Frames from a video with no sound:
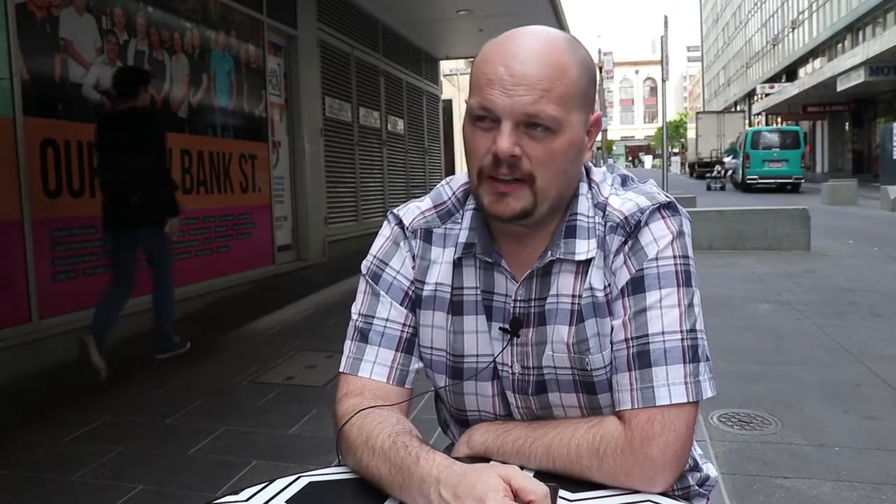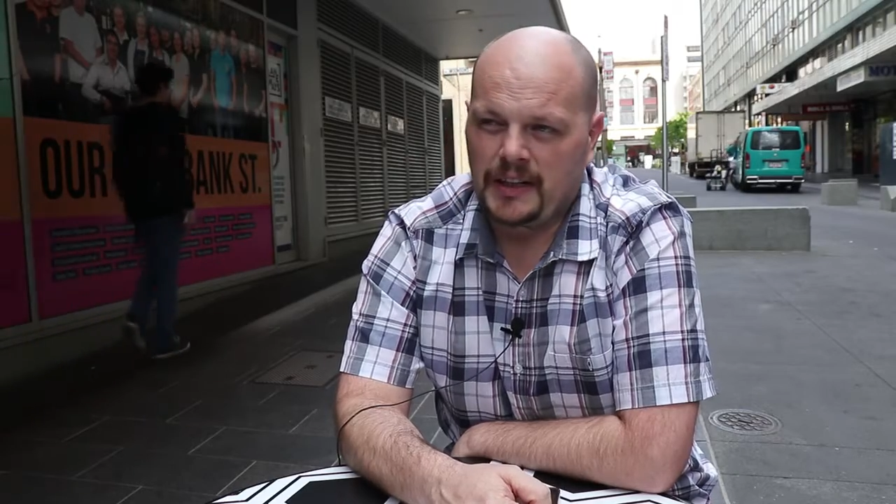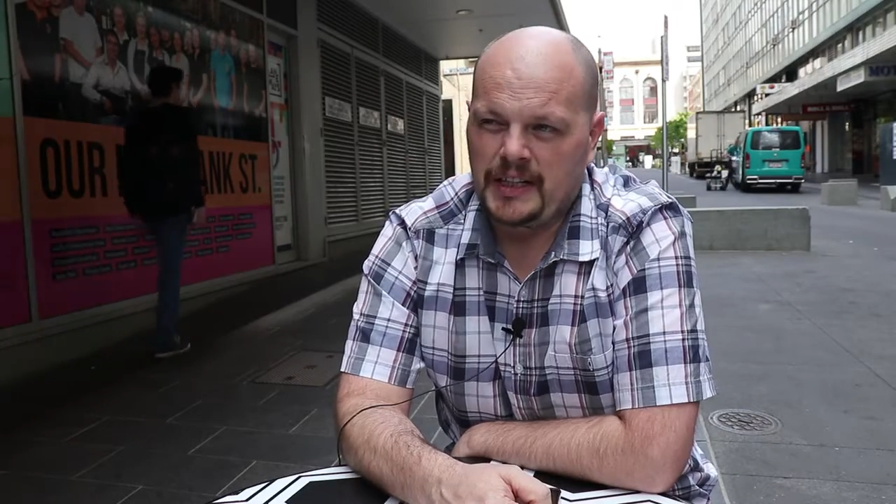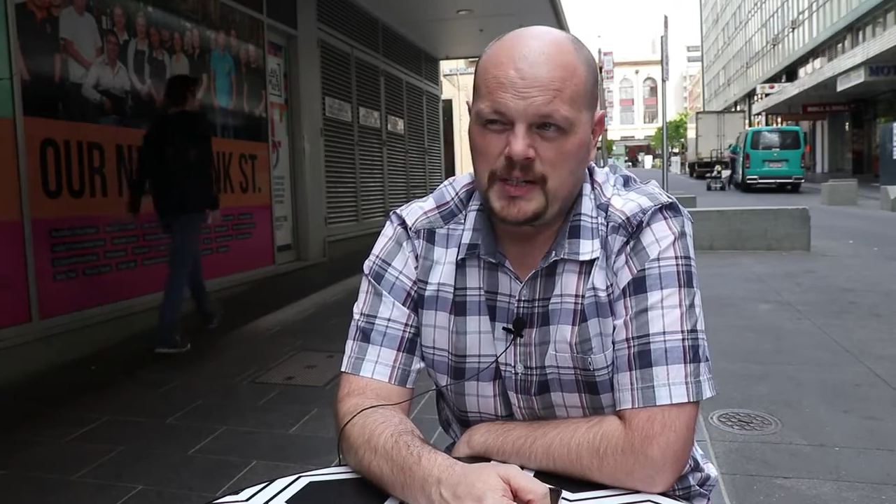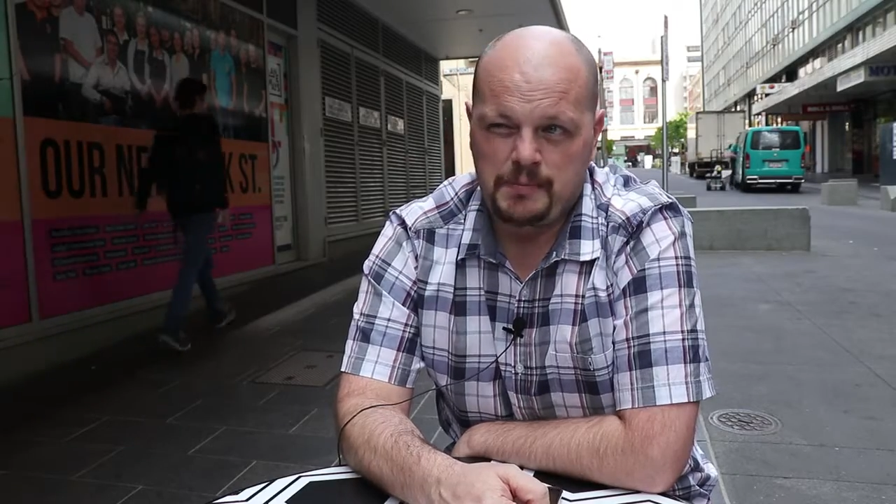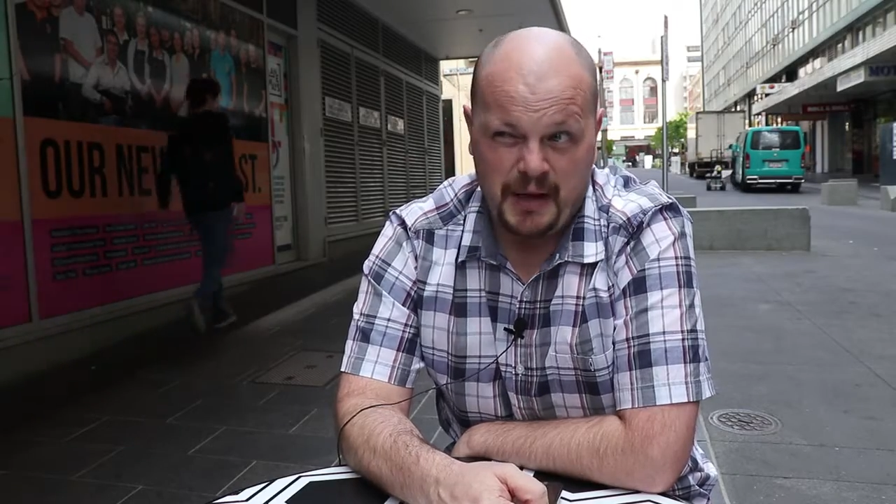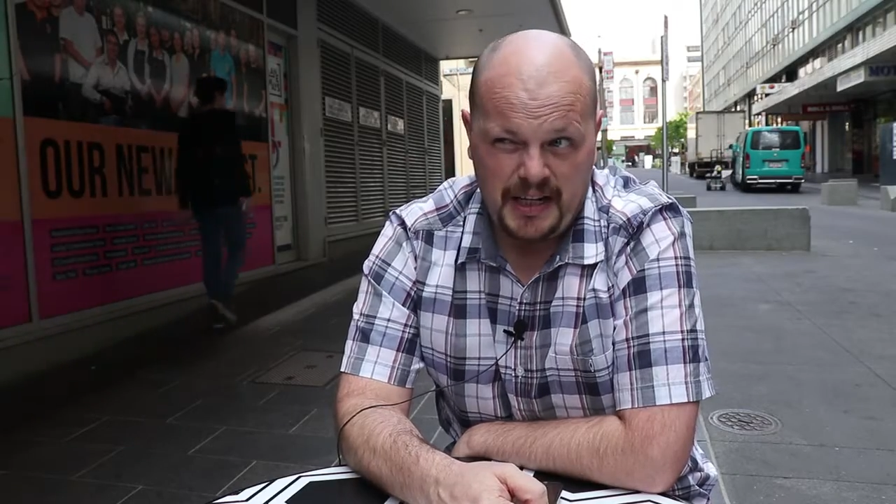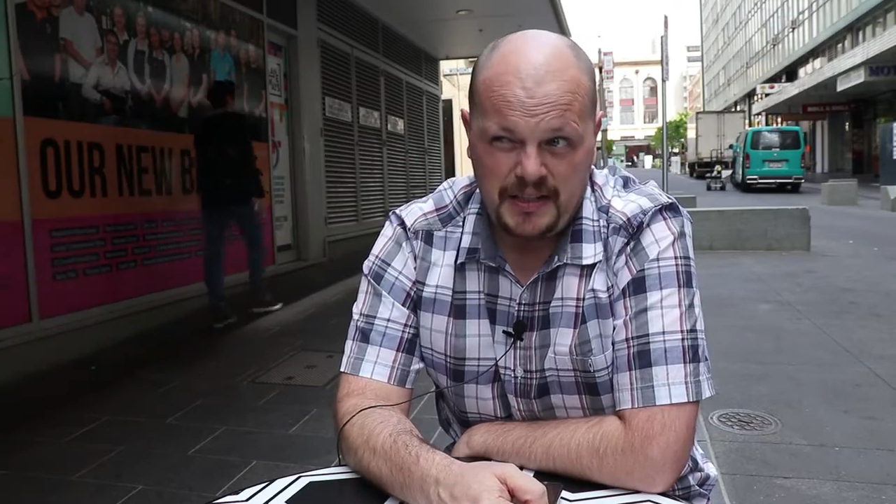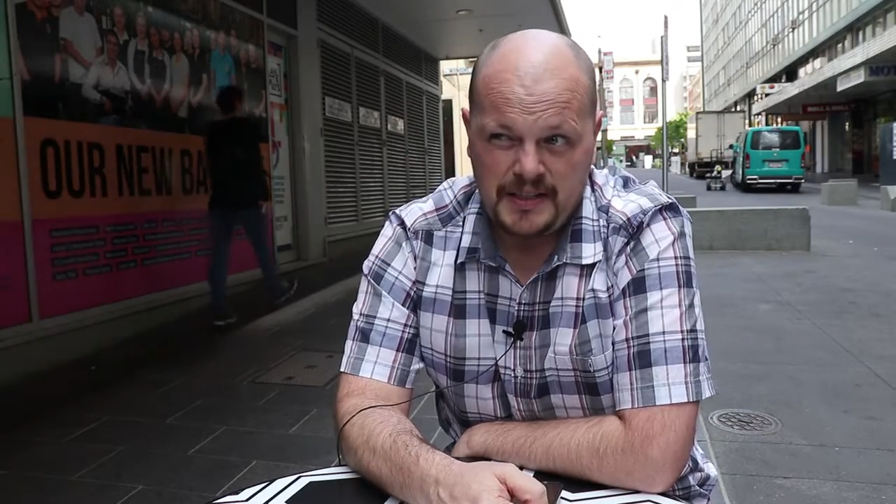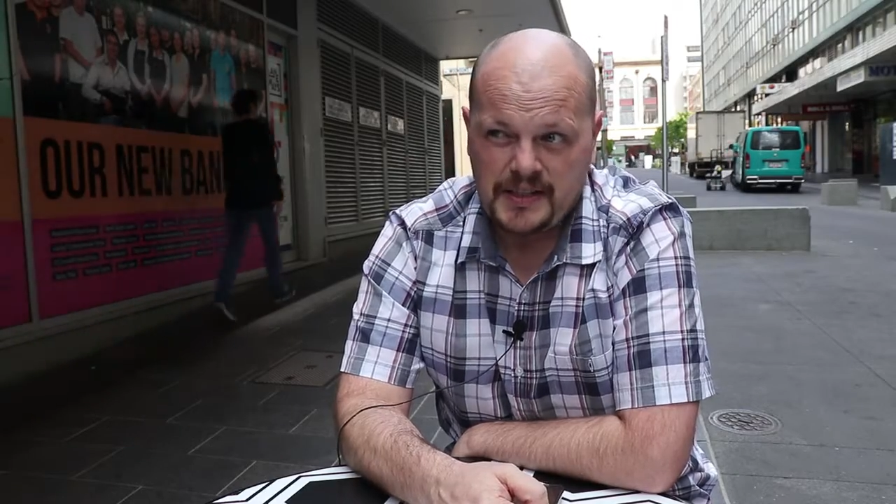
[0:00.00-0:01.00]

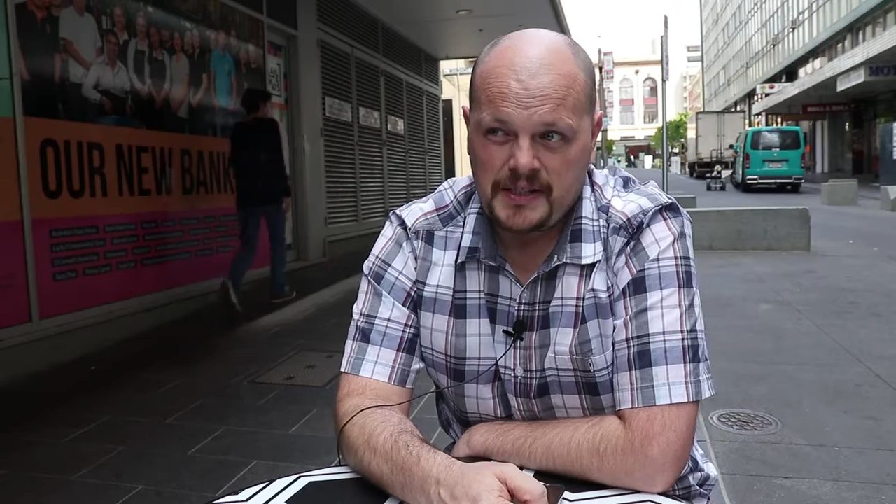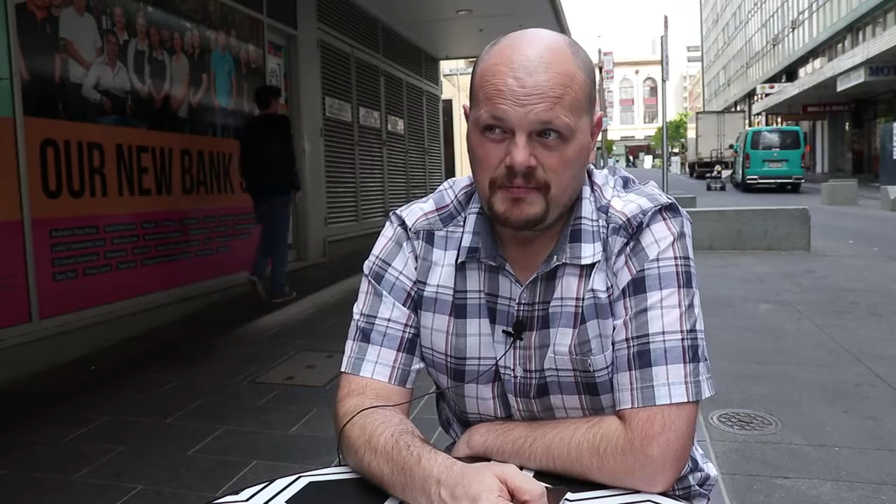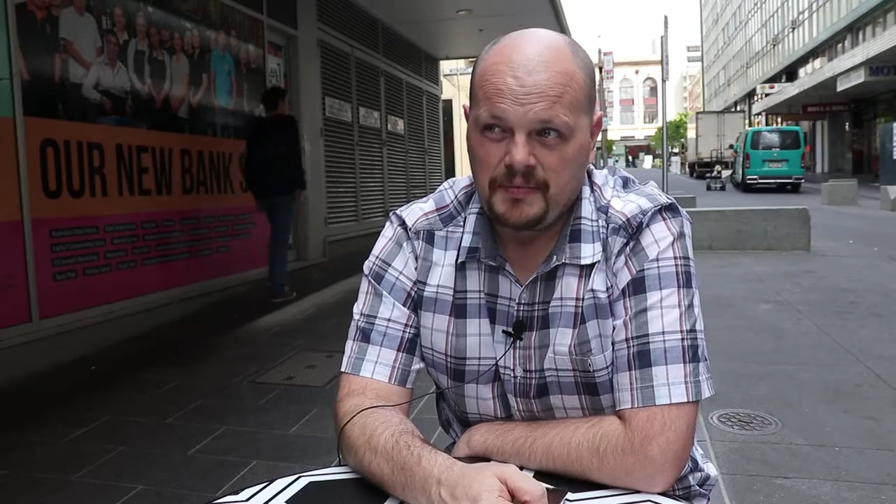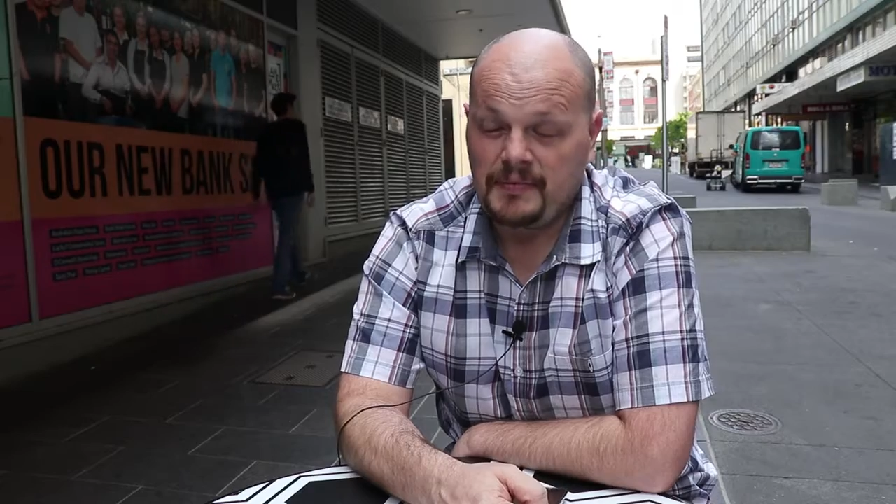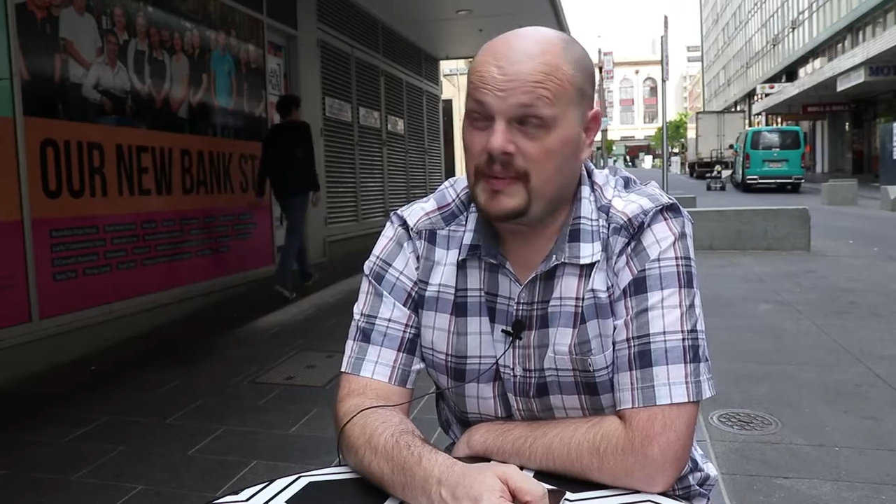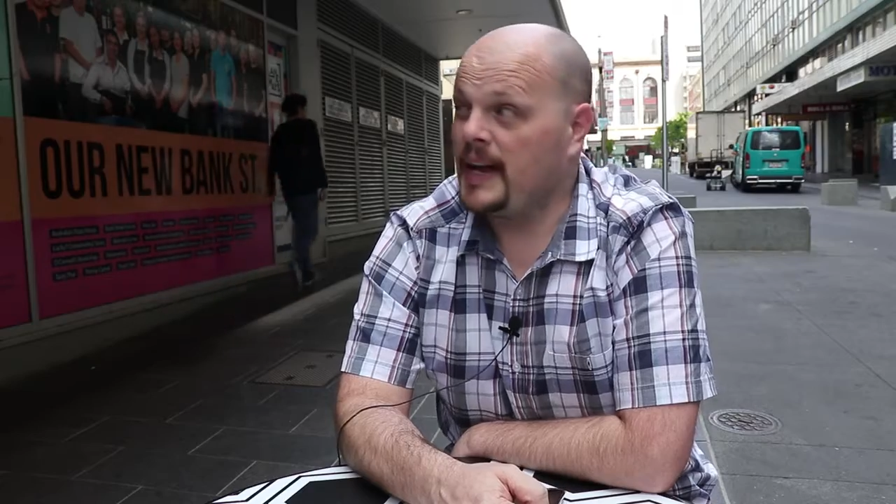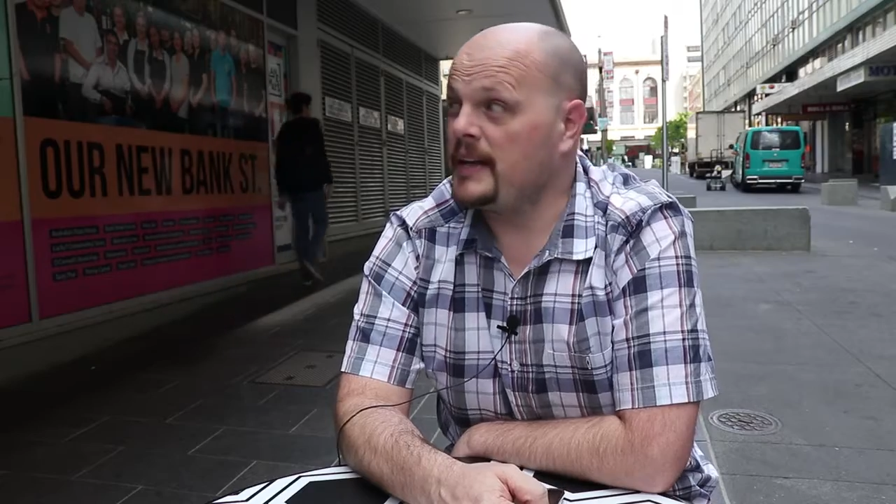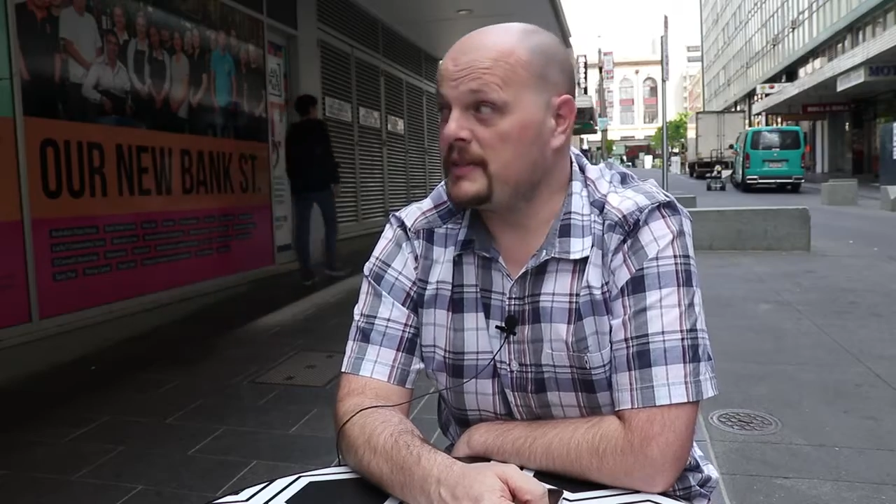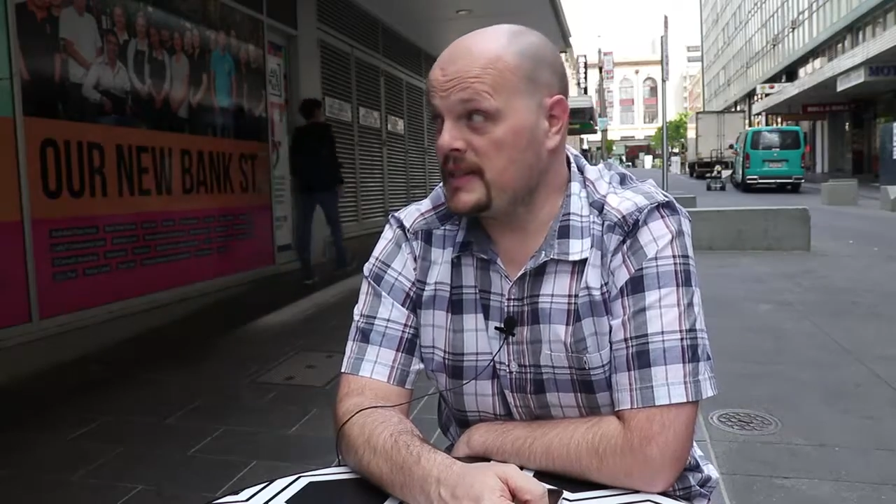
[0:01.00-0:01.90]
beans and his